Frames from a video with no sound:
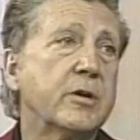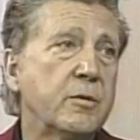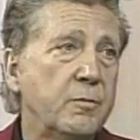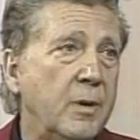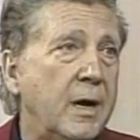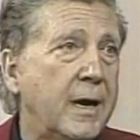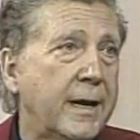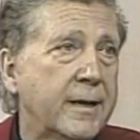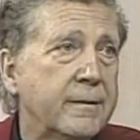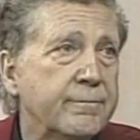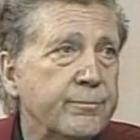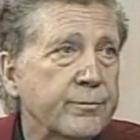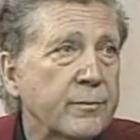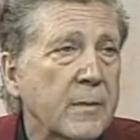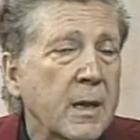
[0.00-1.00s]
of your mind.
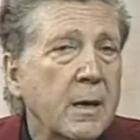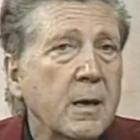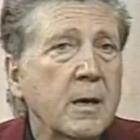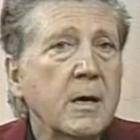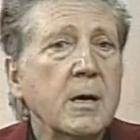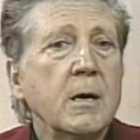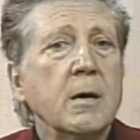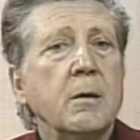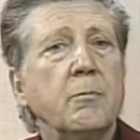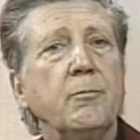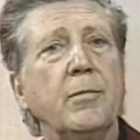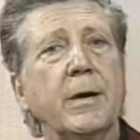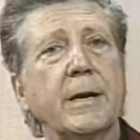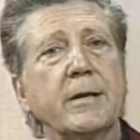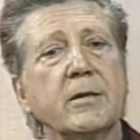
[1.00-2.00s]
Mm-hmm.
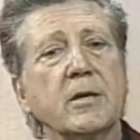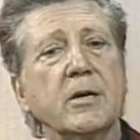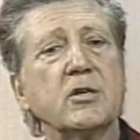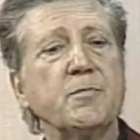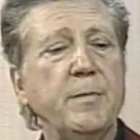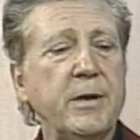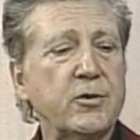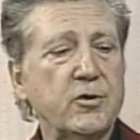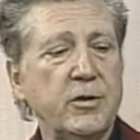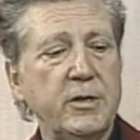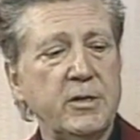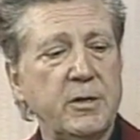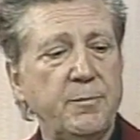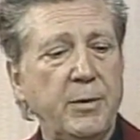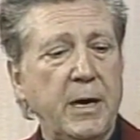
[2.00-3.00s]
But it does mention
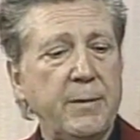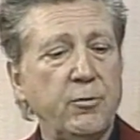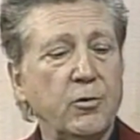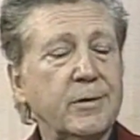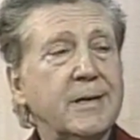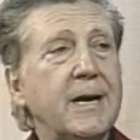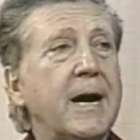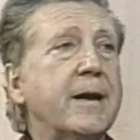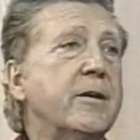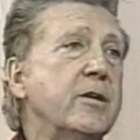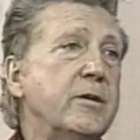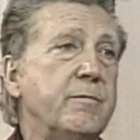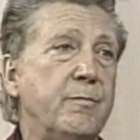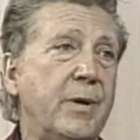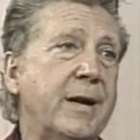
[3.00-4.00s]
in the Bible
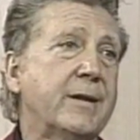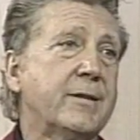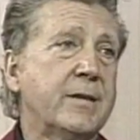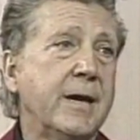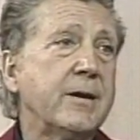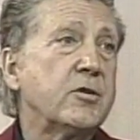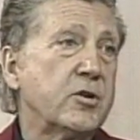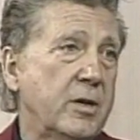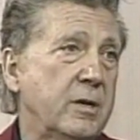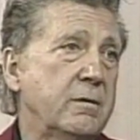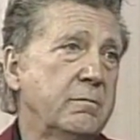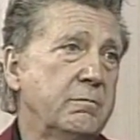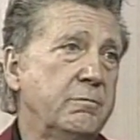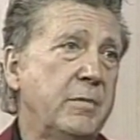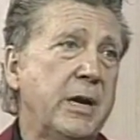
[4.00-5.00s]
guided meditation
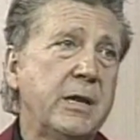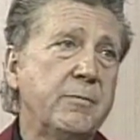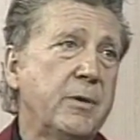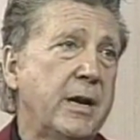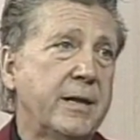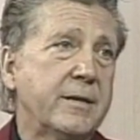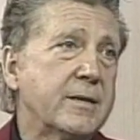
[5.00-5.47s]
many, many